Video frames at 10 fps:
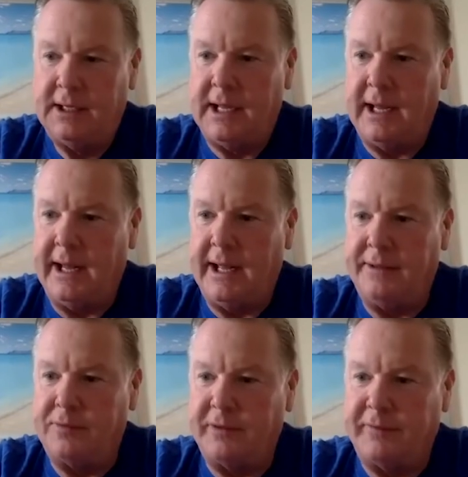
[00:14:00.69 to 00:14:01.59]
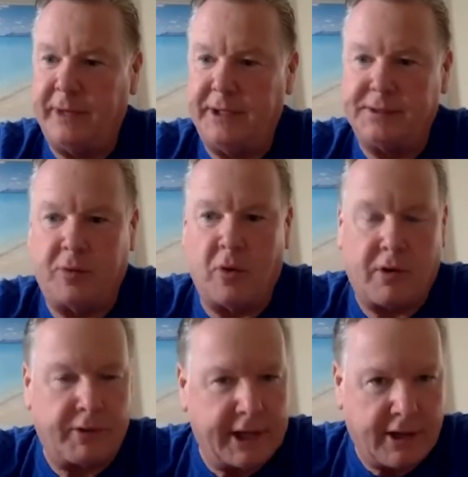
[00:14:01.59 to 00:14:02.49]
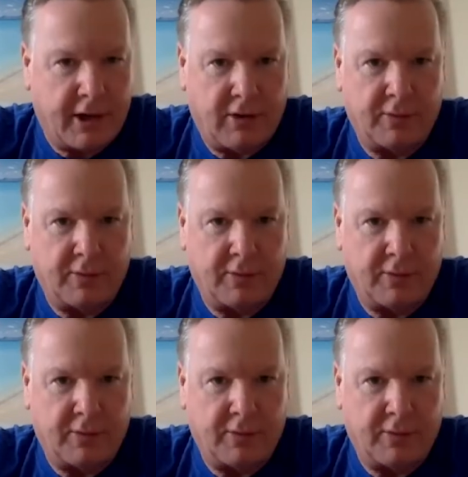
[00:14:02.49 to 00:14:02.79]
and we've been to Puerto Rico,